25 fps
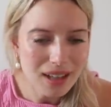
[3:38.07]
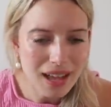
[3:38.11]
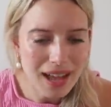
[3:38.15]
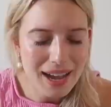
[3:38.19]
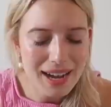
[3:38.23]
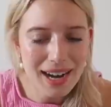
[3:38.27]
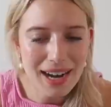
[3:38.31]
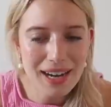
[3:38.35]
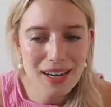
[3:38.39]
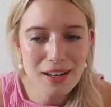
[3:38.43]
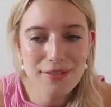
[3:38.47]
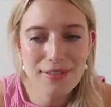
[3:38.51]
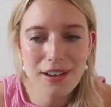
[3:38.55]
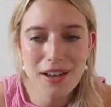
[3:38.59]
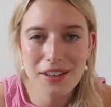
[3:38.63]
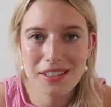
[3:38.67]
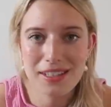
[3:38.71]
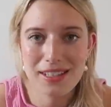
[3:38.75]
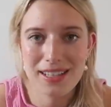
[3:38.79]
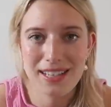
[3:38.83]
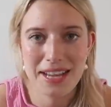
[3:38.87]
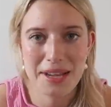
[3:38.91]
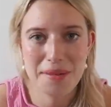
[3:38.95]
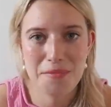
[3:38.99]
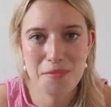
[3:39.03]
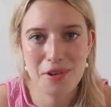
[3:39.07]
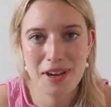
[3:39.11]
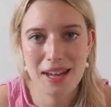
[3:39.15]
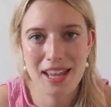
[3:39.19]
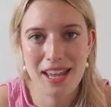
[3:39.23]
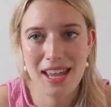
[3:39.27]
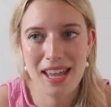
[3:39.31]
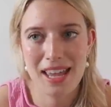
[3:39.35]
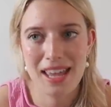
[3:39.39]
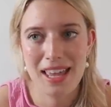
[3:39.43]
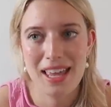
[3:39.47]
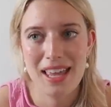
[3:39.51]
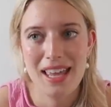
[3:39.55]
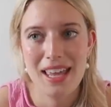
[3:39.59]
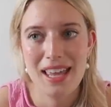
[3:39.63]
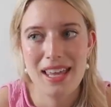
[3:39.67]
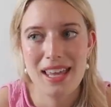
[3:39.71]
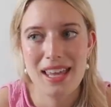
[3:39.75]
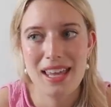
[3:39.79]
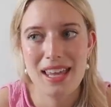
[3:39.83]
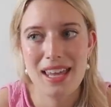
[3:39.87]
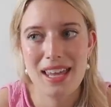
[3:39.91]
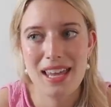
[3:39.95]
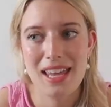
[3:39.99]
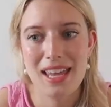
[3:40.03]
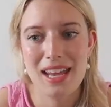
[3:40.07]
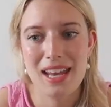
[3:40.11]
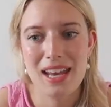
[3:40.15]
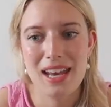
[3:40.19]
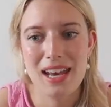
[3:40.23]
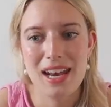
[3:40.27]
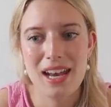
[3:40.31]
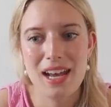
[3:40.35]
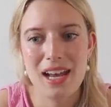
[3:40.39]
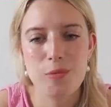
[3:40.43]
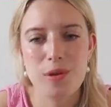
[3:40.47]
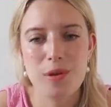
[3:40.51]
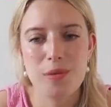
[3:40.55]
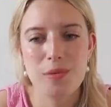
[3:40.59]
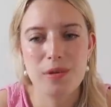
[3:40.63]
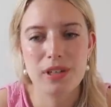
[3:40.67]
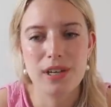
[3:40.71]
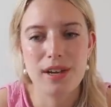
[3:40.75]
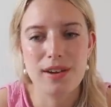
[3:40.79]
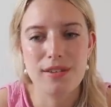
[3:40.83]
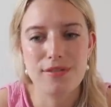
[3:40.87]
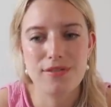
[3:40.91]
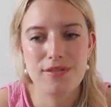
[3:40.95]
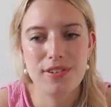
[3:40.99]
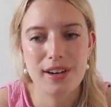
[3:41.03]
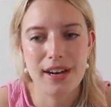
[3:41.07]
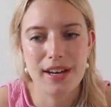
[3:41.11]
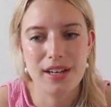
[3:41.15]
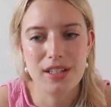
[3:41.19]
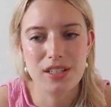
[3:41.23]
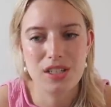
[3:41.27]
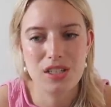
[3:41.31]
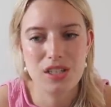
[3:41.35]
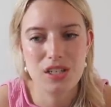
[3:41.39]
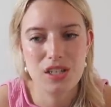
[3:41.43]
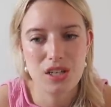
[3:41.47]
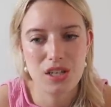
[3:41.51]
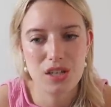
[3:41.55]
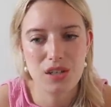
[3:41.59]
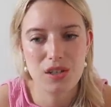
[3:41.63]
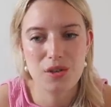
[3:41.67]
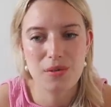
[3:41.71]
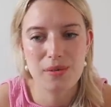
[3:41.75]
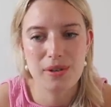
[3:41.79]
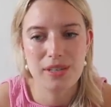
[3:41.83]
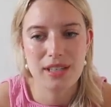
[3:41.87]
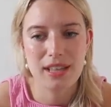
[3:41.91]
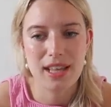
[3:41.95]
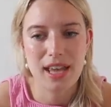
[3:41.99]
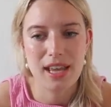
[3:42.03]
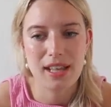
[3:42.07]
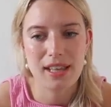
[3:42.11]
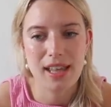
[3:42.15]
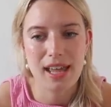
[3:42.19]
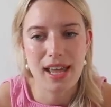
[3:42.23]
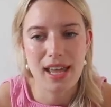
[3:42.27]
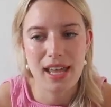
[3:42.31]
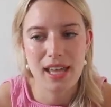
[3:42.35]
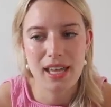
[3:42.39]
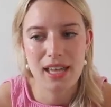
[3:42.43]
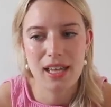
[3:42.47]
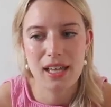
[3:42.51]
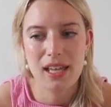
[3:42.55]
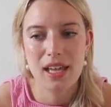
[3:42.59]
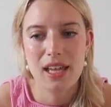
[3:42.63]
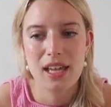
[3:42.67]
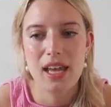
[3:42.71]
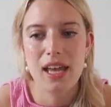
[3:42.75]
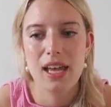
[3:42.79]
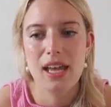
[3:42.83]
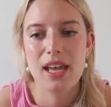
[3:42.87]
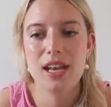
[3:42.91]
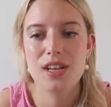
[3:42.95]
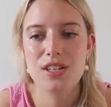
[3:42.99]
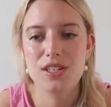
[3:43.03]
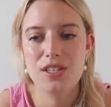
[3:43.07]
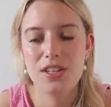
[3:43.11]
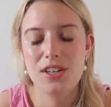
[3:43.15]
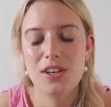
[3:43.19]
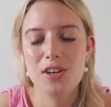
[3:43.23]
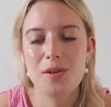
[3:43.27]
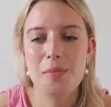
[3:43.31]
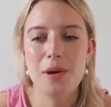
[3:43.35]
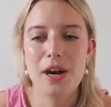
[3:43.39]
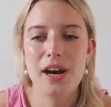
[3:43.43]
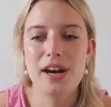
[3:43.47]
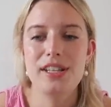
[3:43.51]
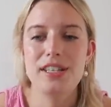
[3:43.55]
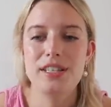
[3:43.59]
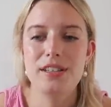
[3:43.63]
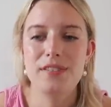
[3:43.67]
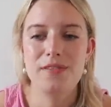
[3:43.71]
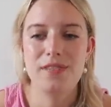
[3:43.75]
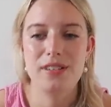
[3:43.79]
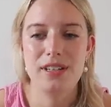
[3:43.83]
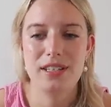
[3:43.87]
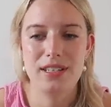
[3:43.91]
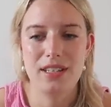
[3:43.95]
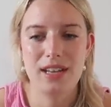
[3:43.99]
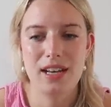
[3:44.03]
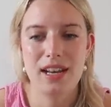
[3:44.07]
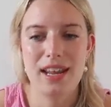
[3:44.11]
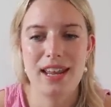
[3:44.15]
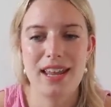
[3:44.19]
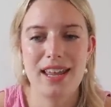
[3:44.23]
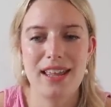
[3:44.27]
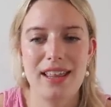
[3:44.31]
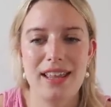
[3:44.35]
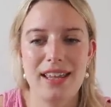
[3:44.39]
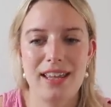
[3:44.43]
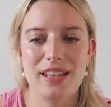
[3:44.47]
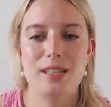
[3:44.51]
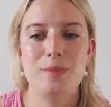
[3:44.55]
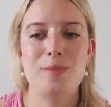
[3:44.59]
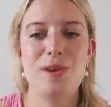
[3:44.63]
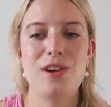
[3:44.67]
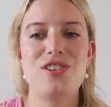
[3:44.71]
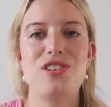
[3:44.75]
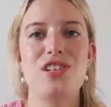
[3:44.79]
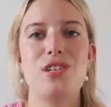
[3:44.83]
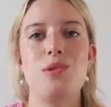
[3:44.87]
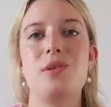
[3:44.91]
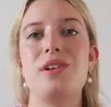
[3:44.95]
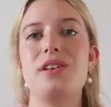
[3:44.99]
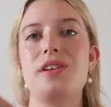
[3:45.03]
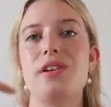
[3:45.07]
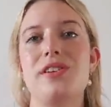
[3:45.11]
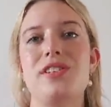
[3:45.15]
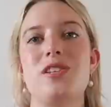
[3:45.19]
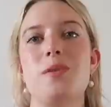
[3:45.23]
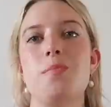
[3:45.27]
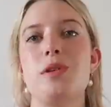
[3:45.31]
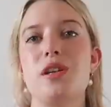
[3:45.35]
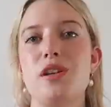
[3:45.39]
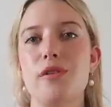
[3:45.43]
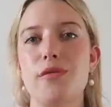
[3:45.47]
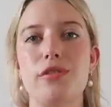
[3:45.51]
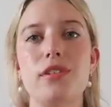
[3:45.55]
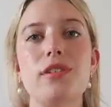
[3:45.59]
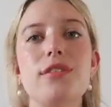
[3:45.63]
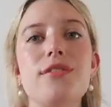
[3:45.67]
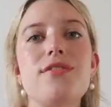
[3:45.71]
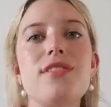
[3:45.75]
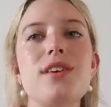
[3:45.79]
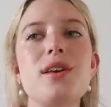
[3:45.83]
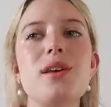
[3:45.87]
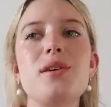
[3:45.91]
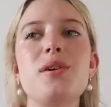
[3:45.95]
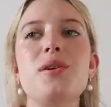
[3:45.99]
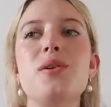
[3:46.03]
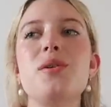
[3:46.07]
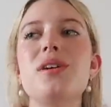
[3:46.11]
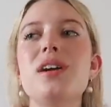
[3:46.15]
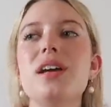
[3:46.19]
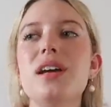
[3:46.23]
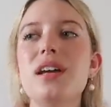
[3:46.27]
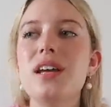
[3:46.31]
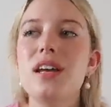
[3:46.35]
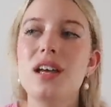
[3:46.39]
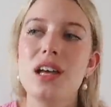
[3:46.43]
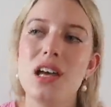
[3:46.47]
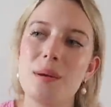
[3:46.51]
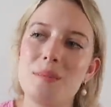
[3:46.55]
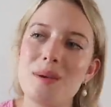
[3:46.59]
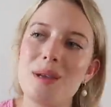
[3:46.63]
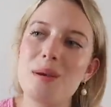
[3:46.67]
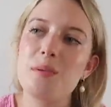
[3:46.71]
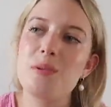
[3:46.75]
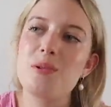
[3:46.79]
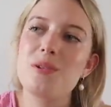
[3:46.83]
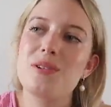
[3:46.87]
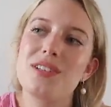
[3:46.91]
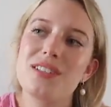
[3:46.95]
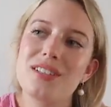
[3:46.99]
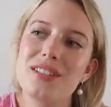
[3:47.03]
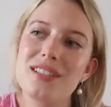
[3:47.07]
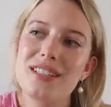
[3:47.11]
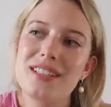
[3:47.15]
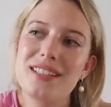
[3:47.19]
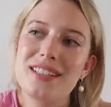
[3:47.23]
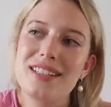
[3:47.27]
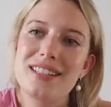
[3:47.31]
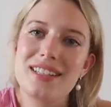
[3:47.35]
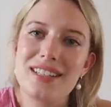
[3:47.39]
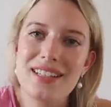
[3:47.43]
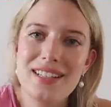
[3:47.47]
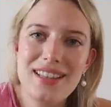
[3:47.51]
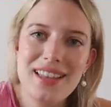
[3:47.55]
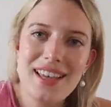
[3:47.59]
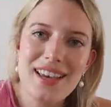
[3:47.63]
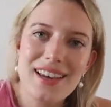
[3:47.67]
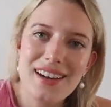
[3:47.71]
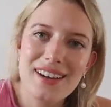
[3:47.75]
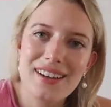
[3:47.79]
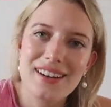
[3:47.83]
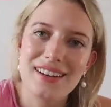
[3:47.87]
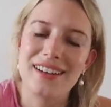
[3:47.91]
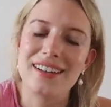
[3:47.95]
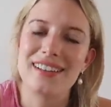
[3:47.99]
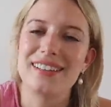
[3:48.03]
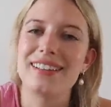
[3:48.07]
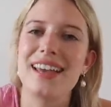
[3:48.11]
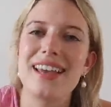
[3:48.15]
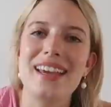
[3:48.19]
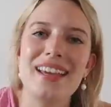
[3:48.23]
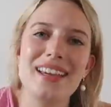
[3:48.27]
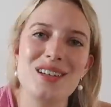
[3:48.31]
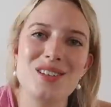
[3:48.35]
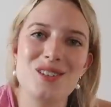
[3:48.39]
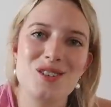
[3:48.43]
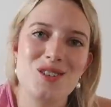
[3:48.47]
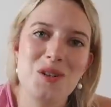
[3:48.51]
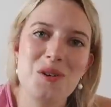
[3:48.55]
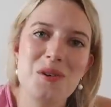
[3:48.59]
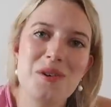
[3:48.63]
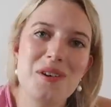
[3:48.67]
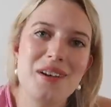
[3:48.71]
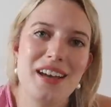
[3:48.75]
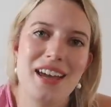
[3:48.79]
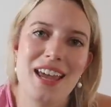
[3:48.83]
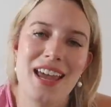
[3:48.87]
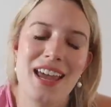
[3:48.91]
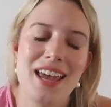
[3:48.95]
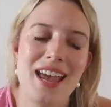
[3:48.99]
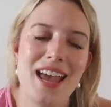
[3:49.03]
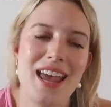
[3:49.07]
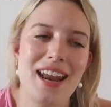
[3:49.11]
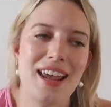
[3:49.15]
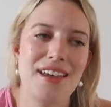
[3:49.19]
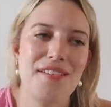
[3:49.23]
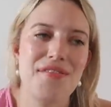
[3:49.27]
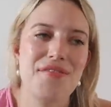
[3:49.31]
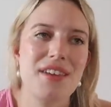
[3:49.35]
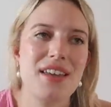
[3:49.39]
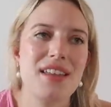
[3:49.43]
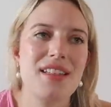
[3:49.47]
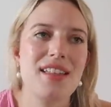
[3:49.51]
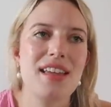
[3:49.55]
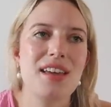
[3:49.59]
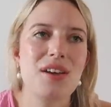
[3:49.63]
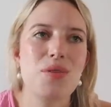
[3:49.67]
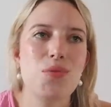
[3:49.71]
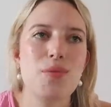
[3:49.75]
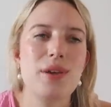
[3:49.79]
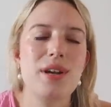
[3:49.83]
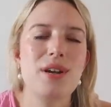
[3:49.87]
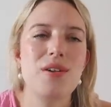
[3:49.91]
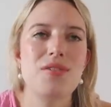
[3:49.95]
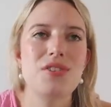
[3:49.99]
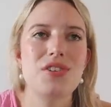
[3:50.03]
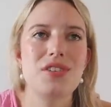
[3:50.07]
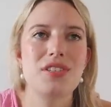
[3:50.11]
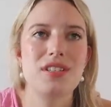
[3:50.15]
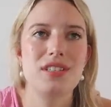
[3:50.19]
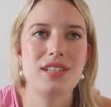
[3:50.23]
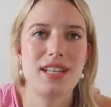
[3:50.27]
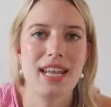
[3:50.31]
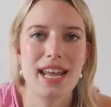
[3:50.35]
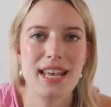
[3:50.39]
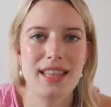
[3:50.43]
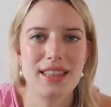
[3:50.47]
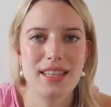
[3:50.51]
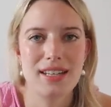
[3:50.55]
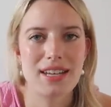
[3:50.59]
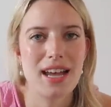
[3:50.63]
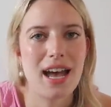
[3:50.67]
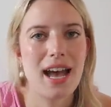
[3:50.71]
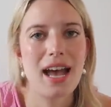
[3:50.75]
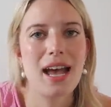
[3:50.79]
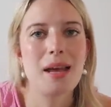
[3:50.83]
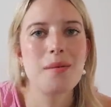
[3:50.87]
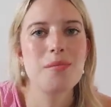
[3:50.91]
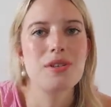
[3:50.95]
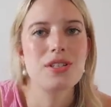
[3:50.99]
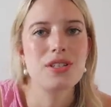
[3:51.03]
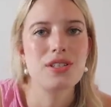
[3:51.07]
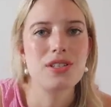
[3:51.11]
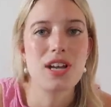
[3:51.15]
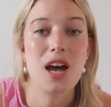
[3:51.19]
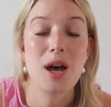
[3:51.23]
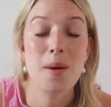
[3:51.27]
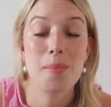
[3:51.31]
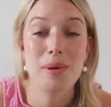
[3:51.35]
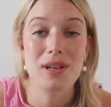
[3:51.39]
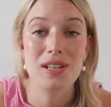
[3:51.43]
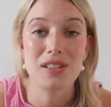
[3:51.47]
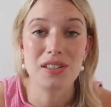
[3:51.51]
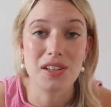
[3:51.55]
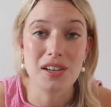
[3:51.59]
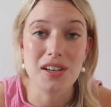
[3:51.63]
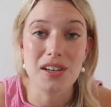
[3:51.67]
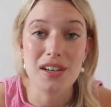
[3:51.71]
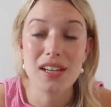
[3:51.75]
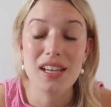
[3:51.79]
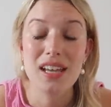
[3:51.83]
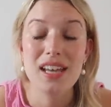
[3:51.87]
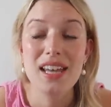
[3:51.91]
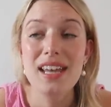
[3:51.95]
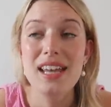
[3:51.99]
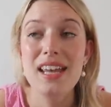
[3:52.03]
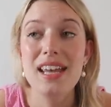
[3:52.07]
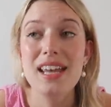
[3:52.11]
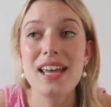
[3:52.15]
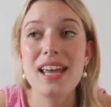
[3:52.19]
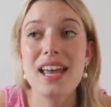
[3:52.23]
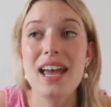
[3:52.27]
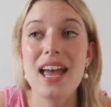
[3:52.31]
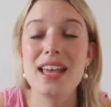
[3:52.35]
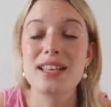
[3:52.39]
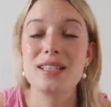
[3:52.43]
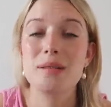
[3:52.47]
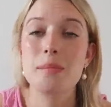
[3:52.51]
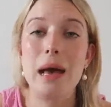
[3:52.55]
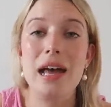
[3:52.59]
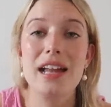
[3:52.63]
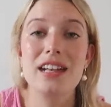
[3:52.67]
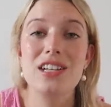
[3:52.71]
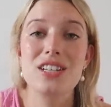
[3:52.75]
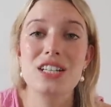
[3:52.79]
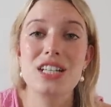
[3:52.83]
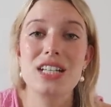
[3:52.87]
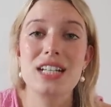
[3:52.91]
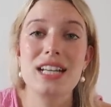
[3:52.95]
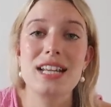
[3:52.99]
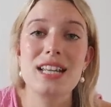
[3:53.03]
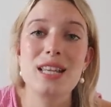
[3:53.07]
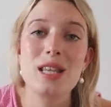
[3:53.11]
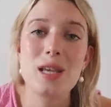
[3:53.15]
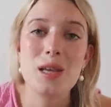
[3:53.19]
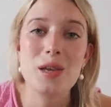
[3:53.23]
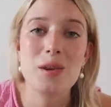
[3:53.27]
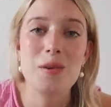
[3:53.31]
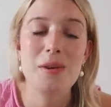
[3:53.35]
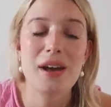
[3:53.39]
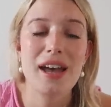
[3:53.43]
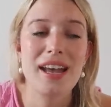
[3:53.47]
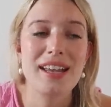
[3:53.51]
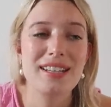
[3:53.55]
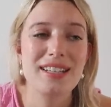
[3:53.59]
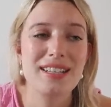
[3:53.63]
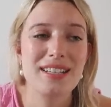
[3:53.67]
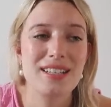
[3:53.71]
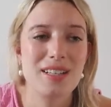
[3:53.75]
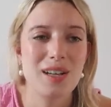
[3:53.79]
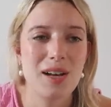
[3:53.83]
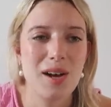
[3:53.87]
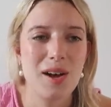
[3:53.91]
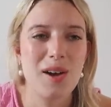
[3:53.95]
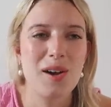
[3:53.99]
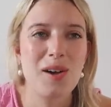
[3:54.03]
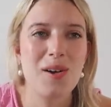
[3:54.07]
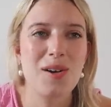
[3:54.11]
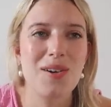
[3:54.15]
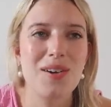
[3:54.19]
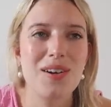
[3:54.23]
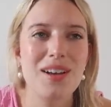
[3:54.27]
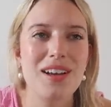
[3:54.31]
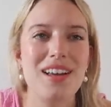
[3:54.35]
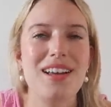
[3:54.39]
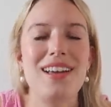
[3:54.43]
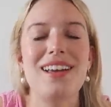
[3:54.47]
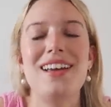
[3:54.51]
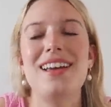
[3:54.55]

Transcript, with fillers: I kind of felt the same way in when we were in France too, was that like in certain parts of the city, like especially where there's a beautiful view, people would just sit there and like enjoy. And I feel like we don't just take the time to stop and look as much in the U S. So